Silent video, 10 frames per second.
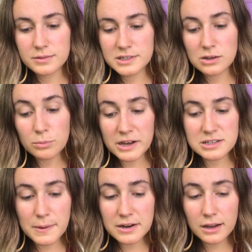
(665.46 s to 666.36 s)
So by
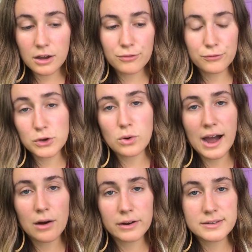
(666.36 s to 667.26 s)
spending a few
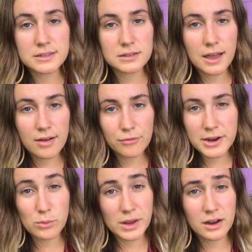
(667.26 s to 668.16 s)
hours
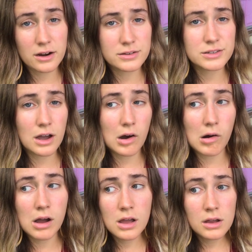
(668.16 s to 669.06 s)
every week or
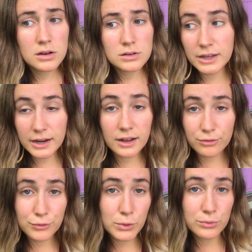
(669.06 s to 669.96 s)
so getting
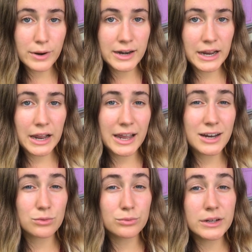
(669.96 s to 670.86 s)
food ready,
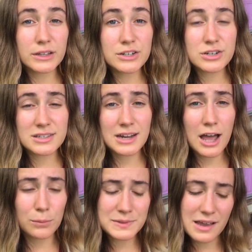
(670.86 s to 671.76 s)
it really just
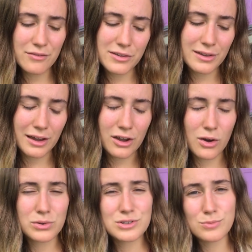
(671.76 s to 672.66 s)
helps everything
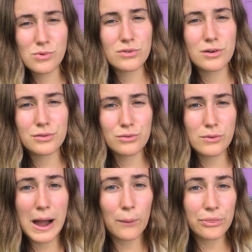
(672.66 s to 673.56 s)
go smoother
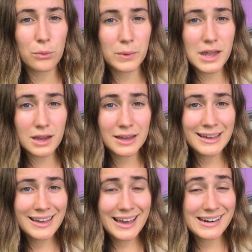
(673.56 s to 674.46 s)
throughout the week,
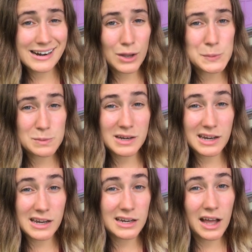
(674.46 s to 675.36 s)
and it helps me
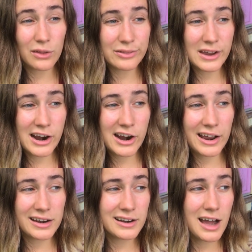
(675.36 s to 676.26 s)
to eat healthier
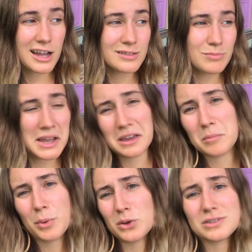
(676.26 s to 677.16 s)
and not make
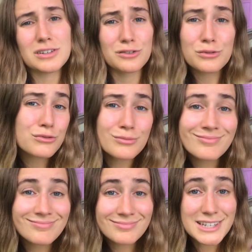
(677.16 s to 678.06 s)
impulsive
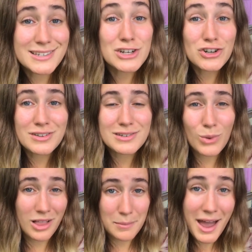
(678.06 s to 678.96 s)
decisions
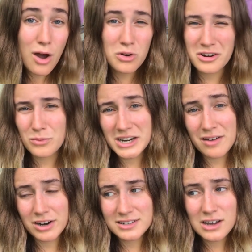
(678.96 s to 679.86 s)
while I'm out or
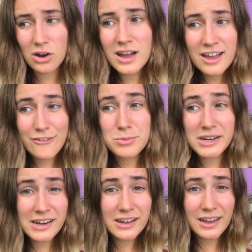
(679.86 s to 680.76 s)
whatever. So I've been
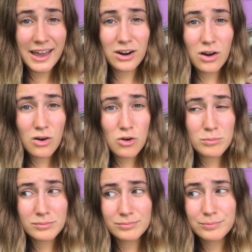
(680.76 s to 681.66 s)
eating at
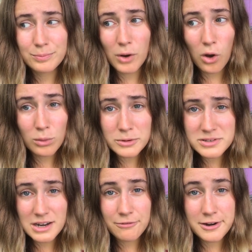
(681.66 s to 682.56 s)
home
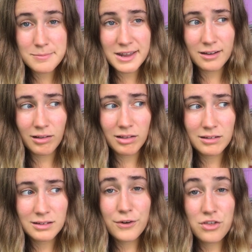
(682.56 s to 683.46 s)
almost every meal
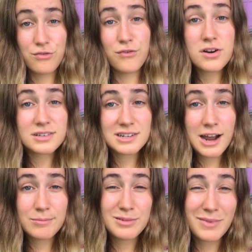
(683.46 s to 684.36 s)
for the first
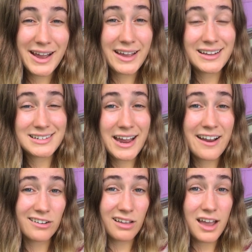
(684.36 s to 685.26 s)
time in my
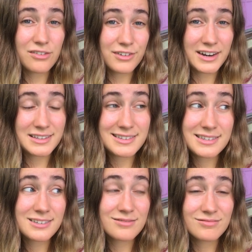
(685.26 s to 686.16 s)
entire life, and
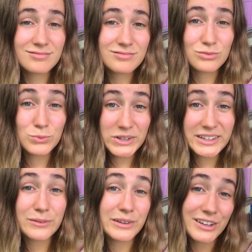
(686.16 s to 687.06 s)
it's
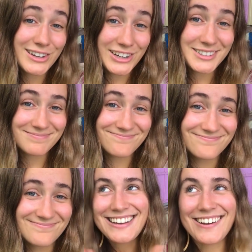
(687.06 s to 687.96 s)
really, really good.
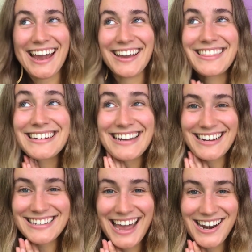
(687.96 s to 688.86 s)
Okay, the
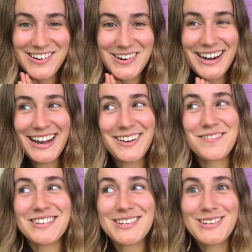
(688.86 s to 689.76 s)
next category
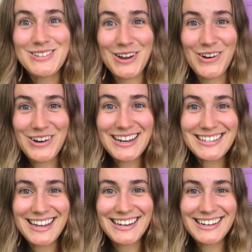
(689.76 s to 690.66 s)
I'm so
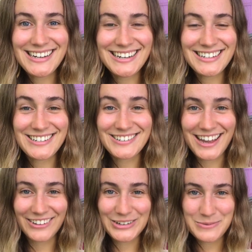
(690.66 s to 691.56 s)
excited to
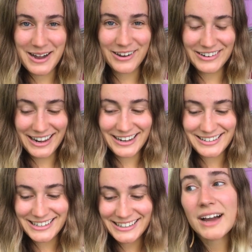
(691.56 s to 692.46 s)
tell you about,
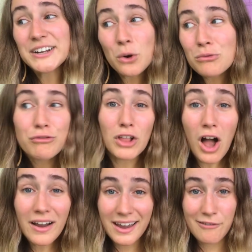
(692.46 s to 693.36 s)
and I don't
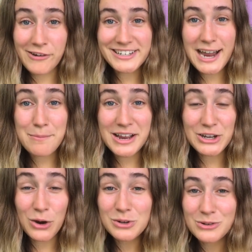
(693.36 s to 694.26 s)
vlog every time I
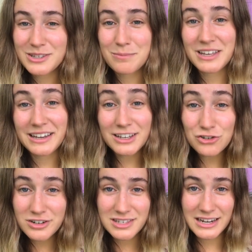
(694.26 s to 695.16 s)
go do something
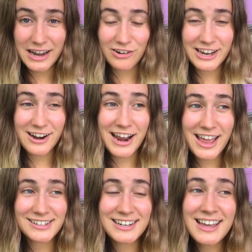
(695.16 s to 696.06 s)
interesting out here,
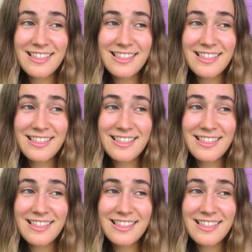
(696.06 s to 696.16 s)
and